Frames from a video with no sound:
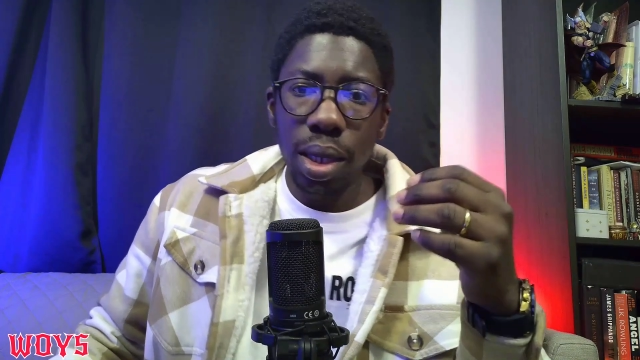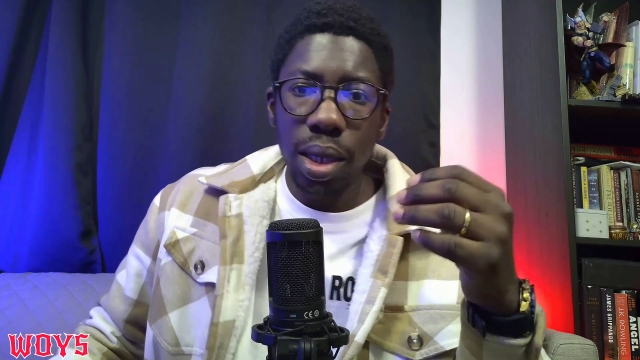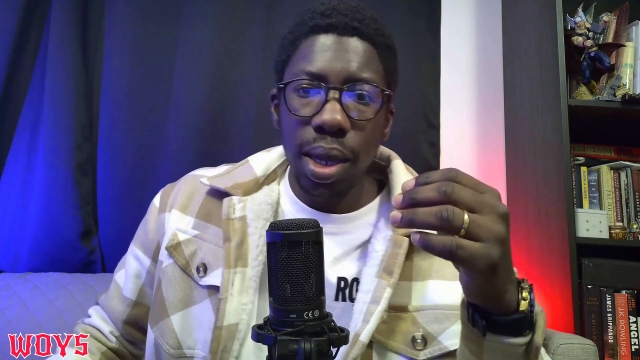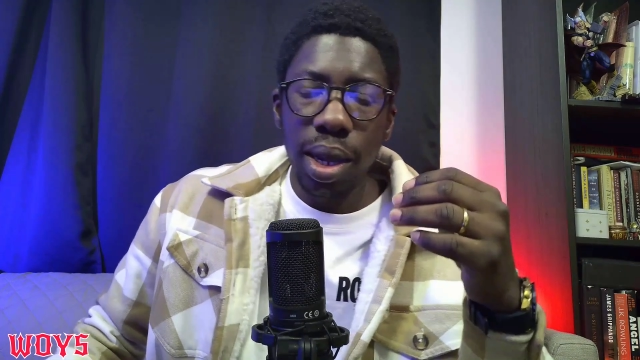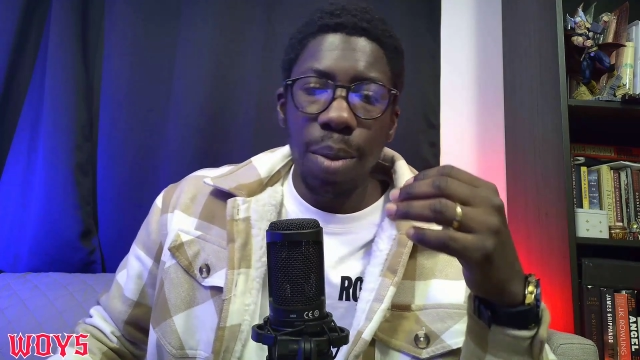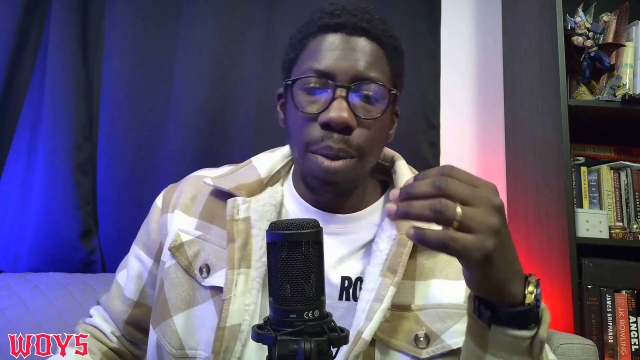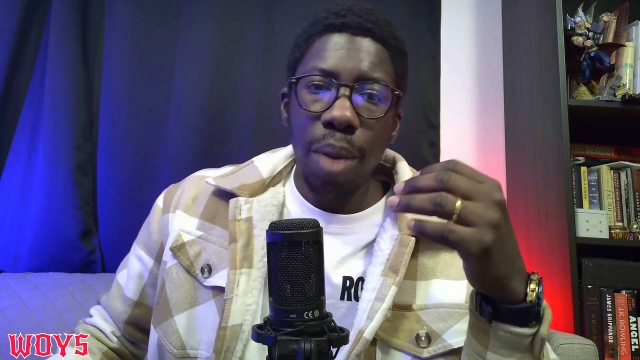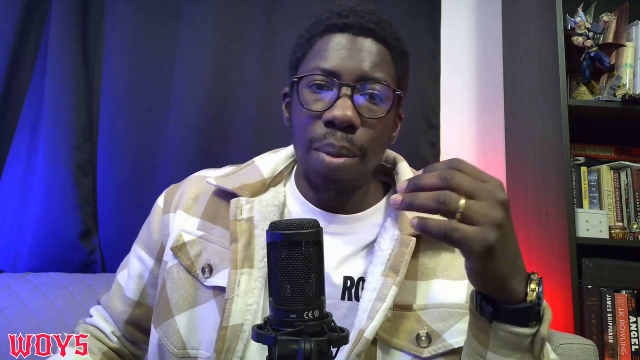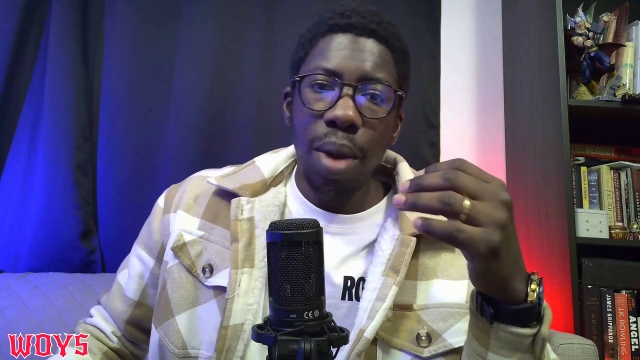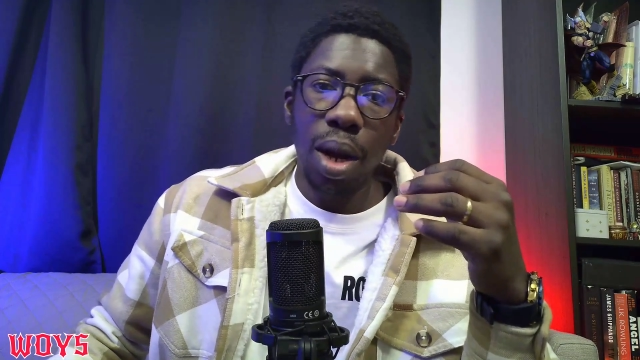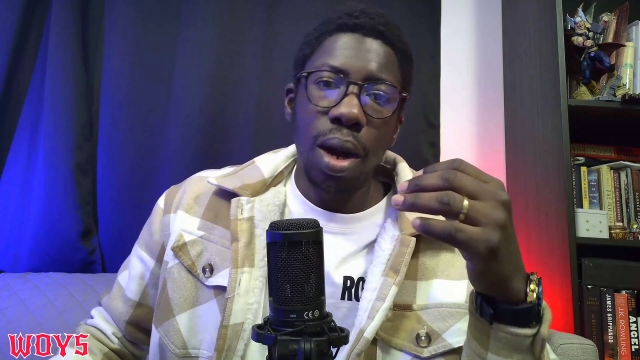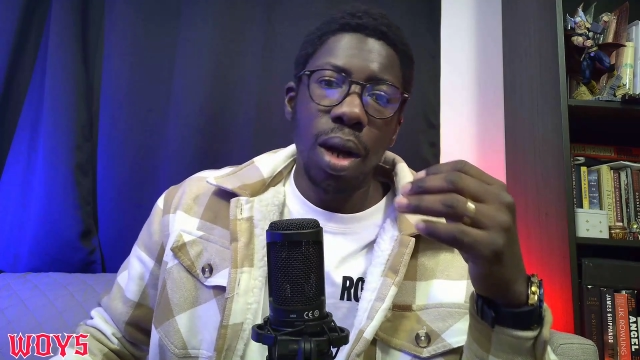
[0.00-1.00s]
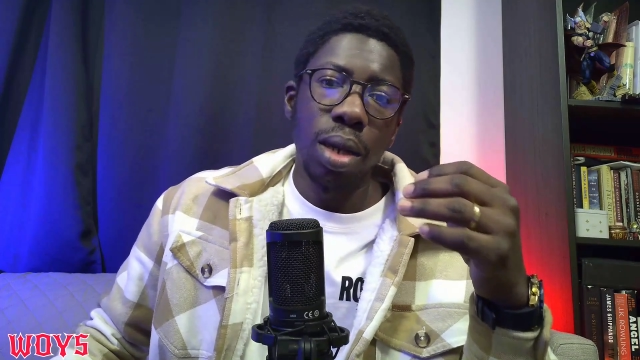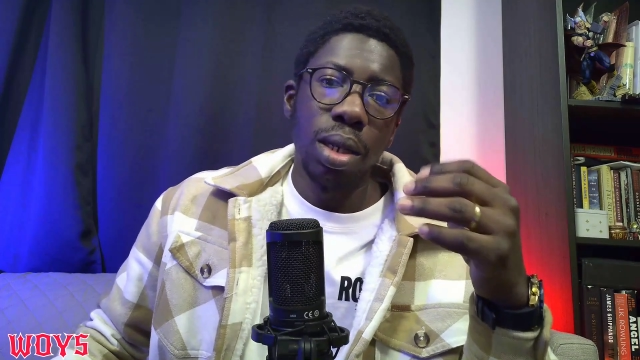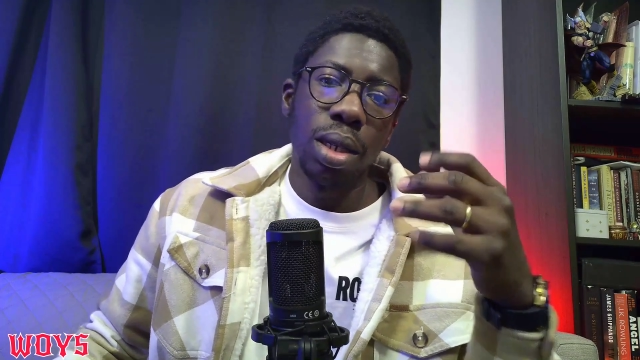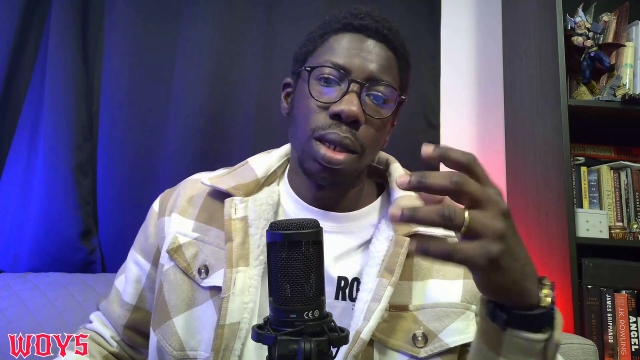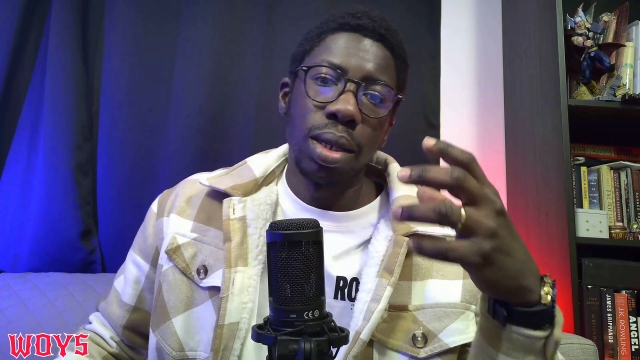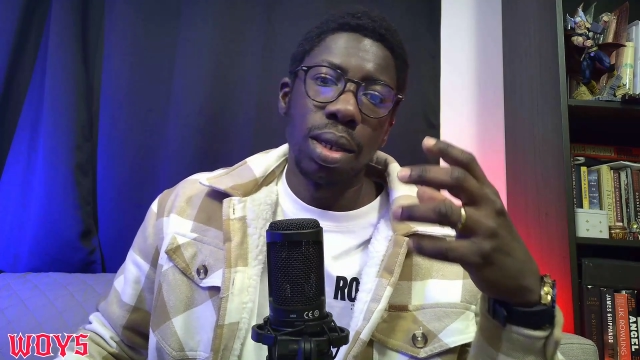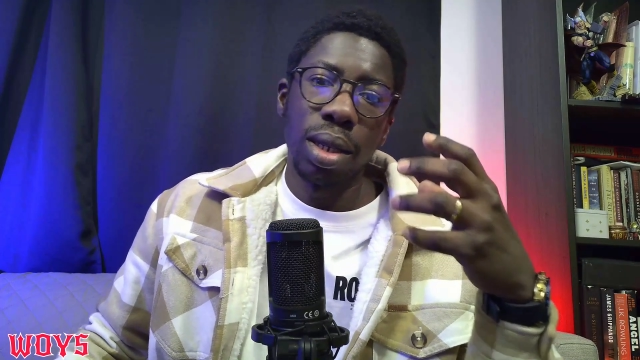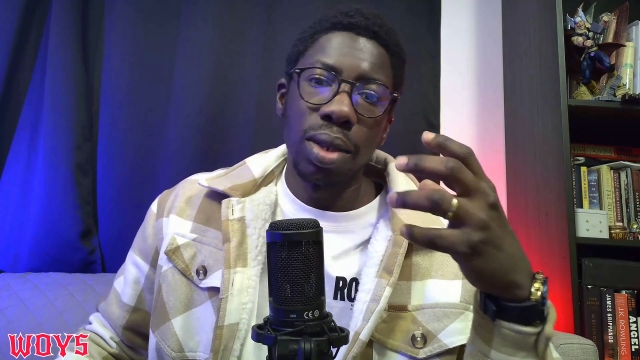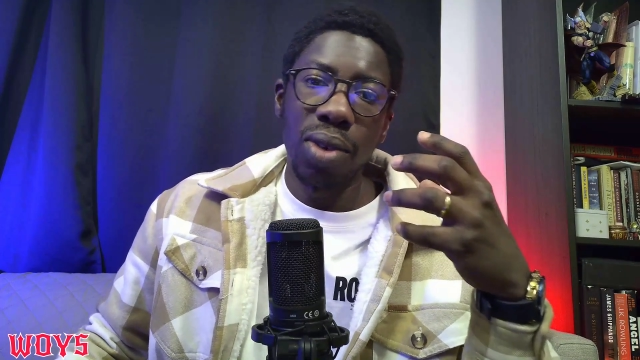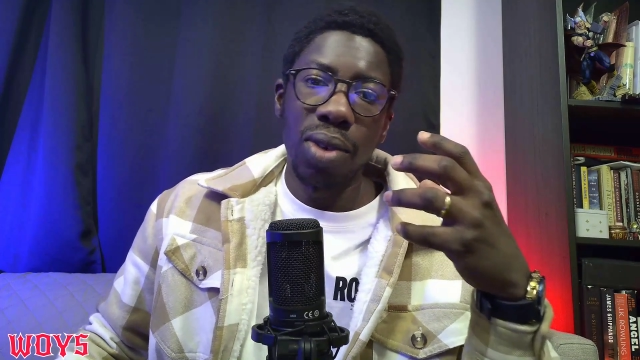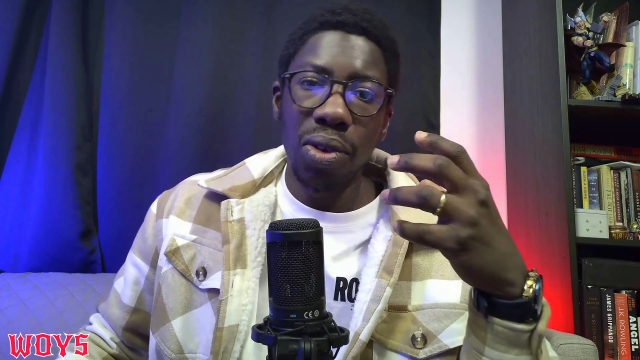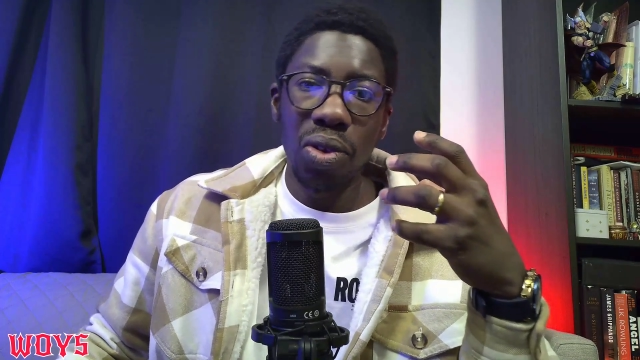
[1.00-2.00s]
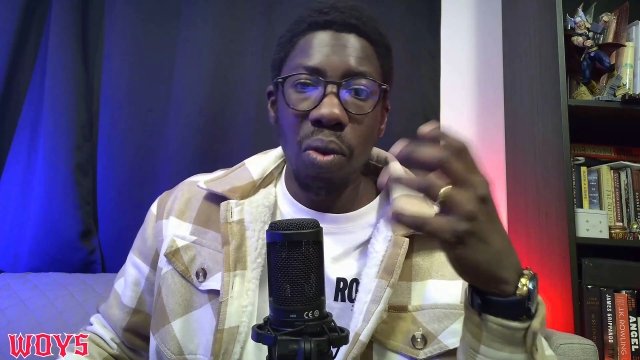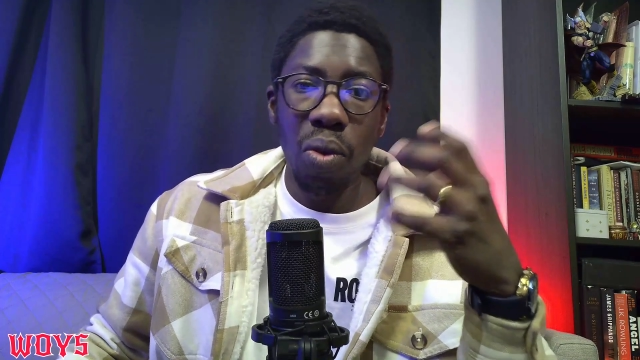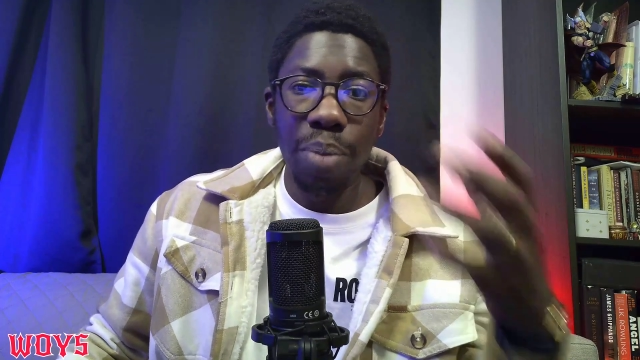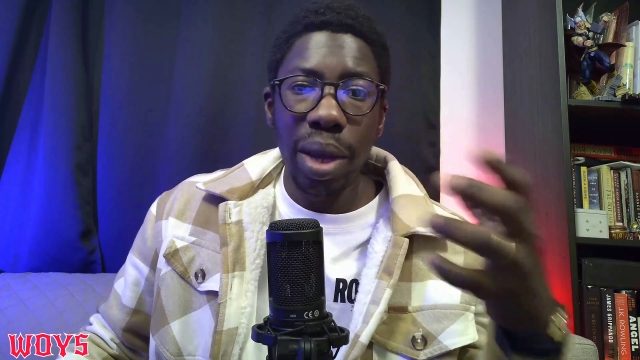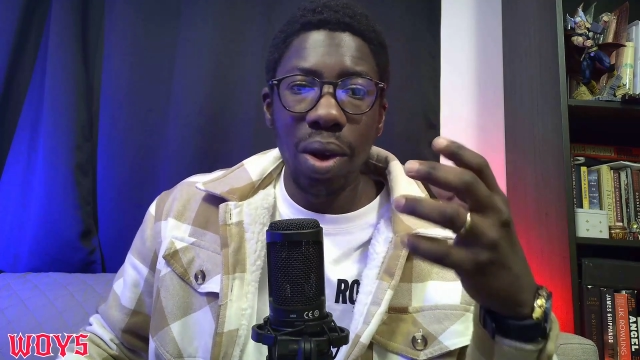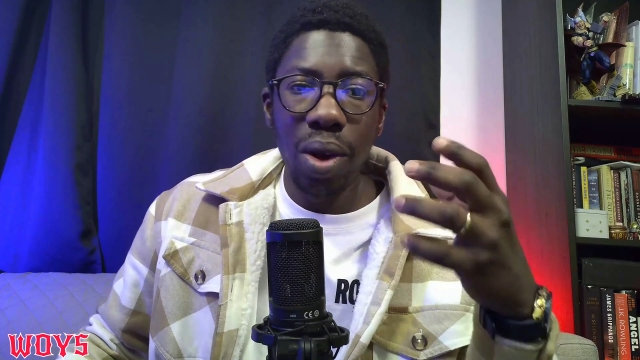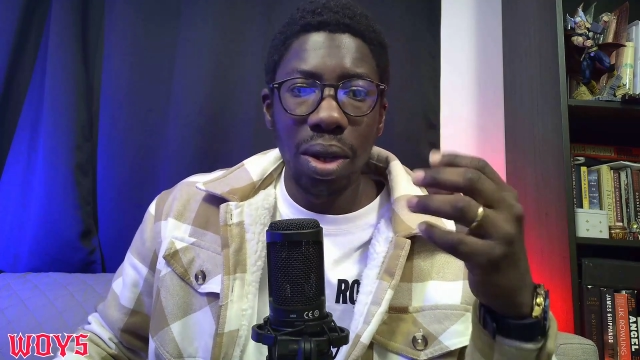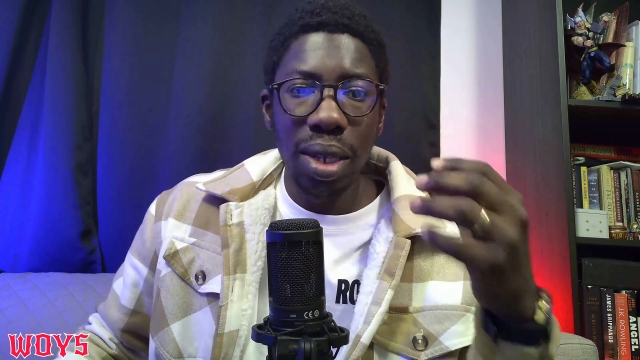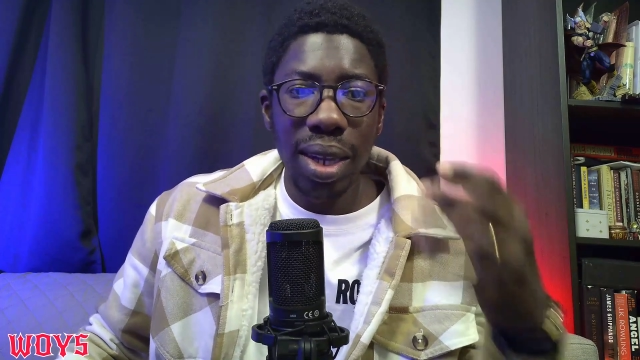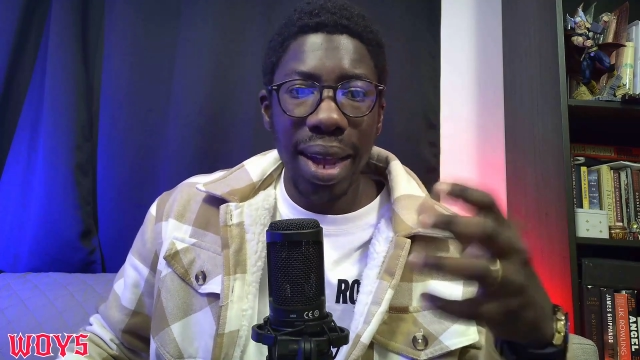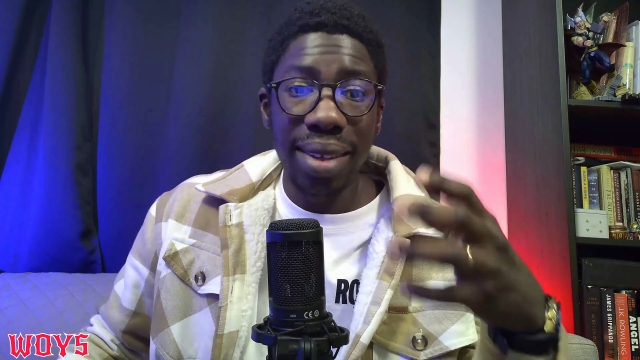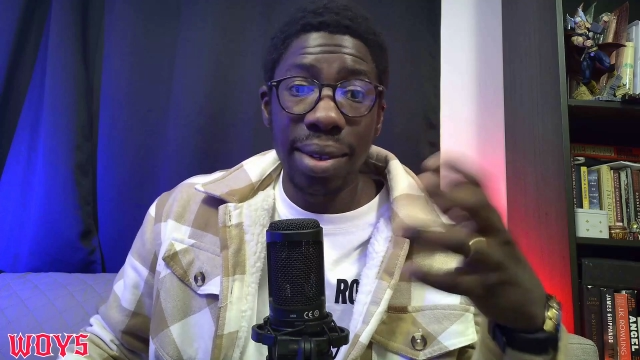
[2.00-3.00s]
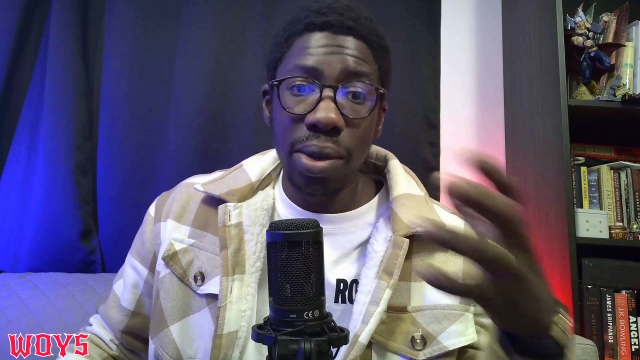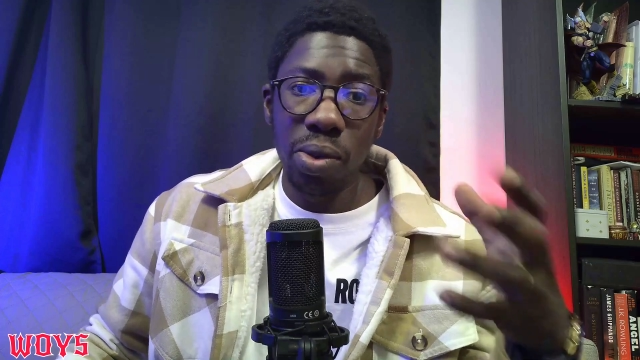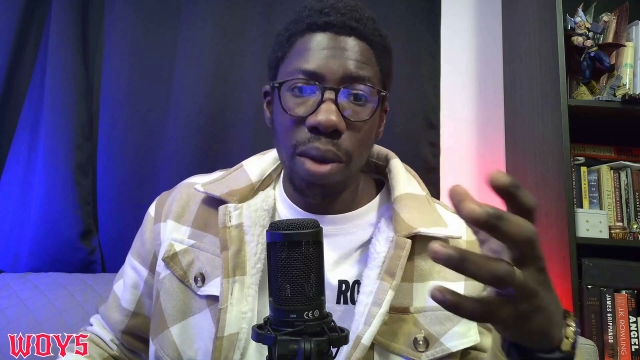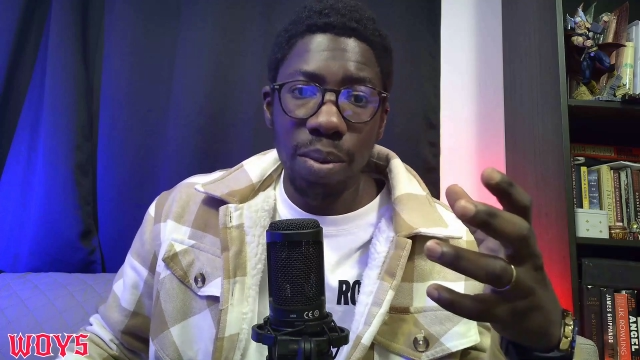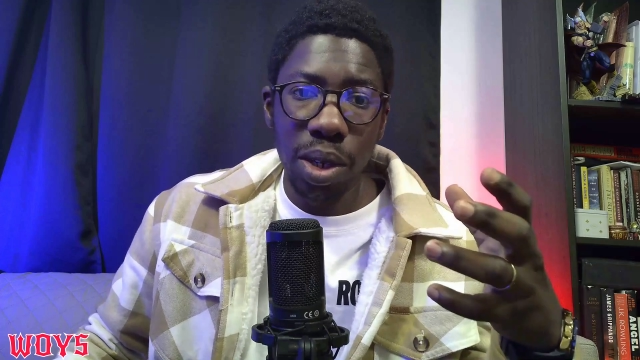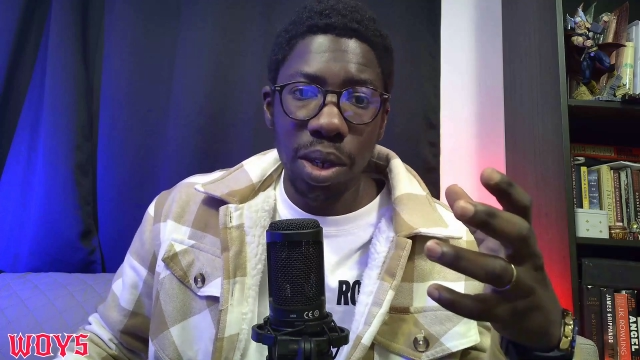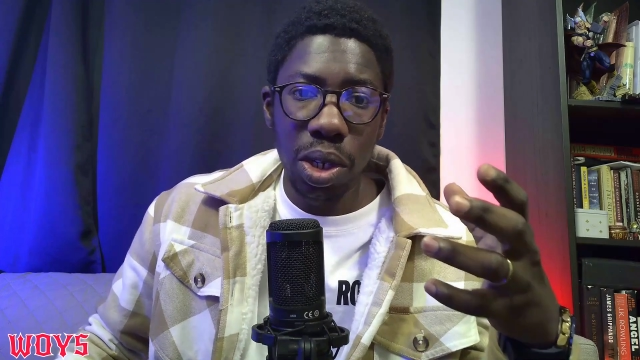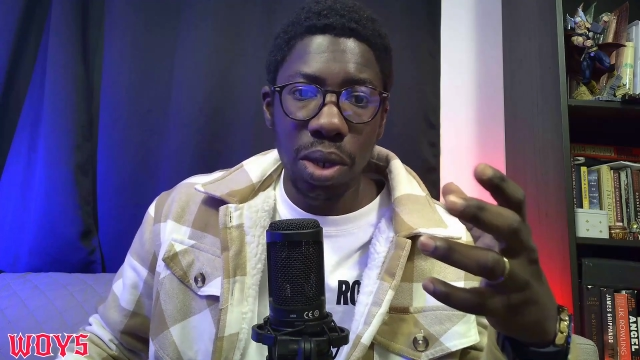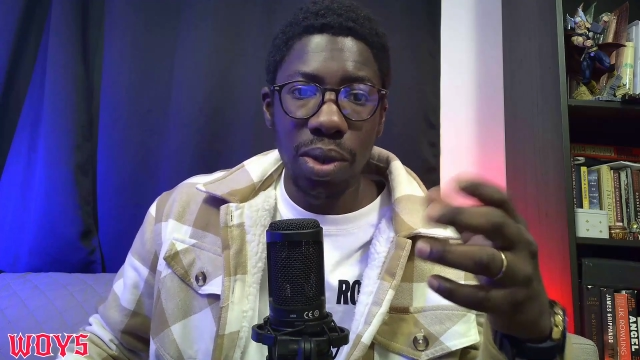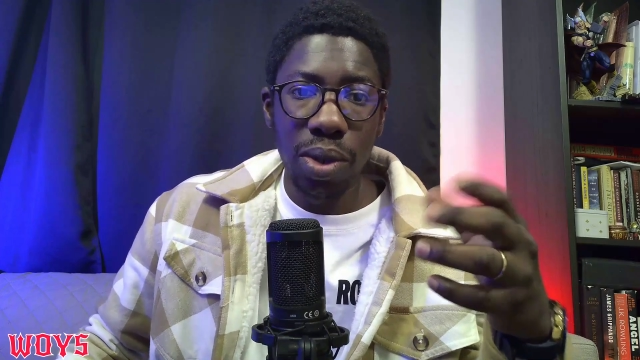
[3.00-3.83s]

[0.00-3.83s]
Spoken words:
thing about Mark Carney is he's also big on net zero emissions,